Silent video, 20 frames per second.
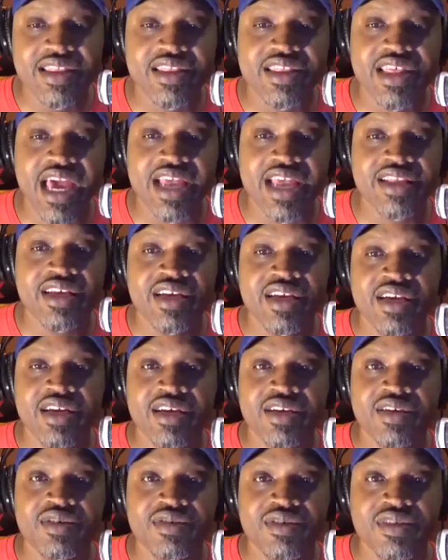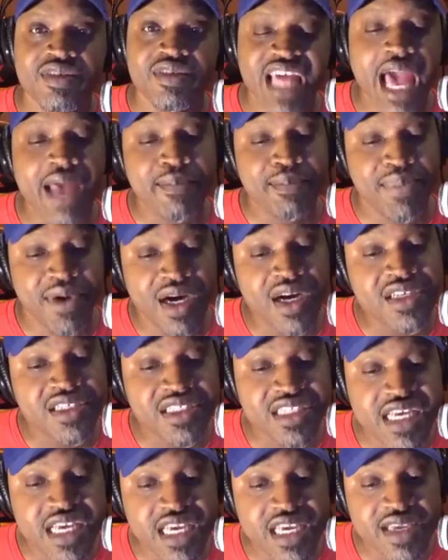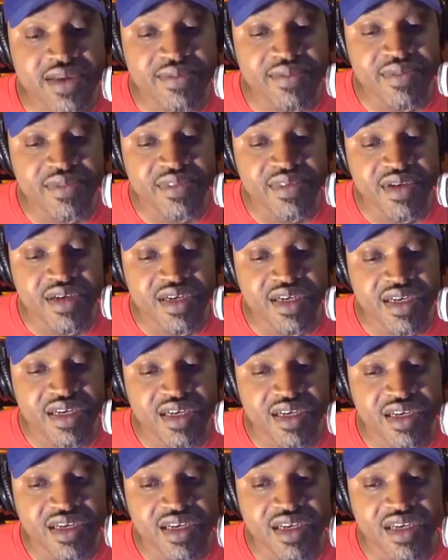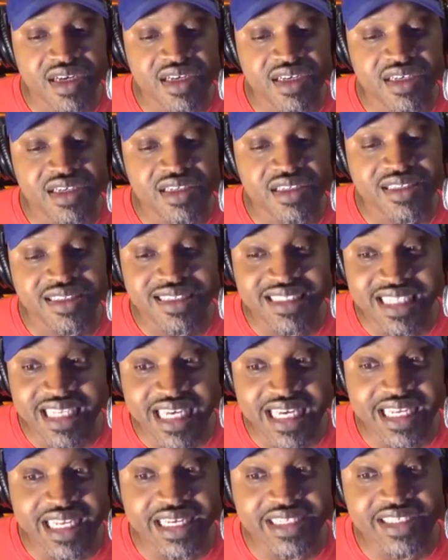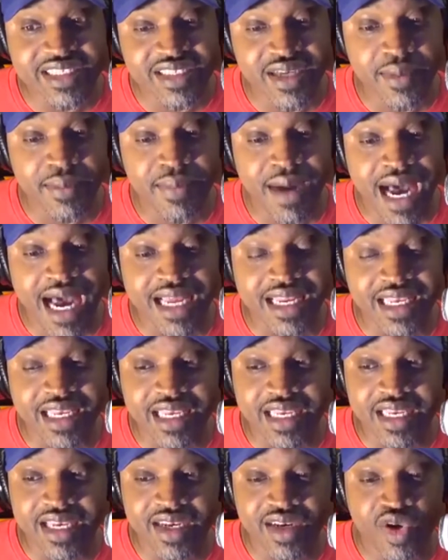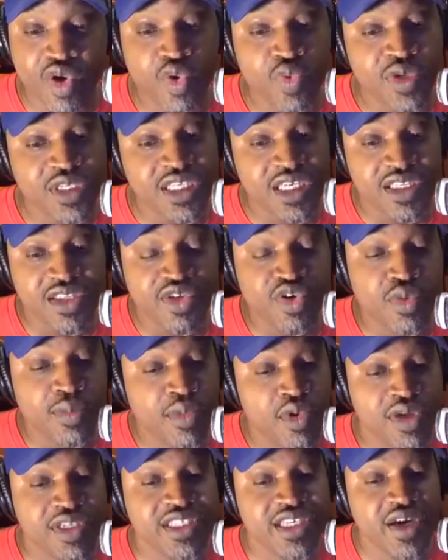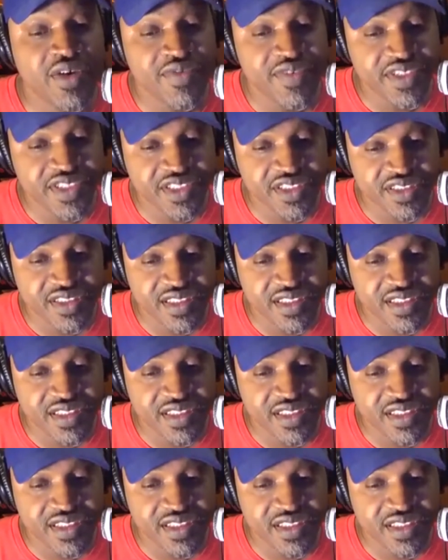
that Bucks team needed somebody who was a little more selfish.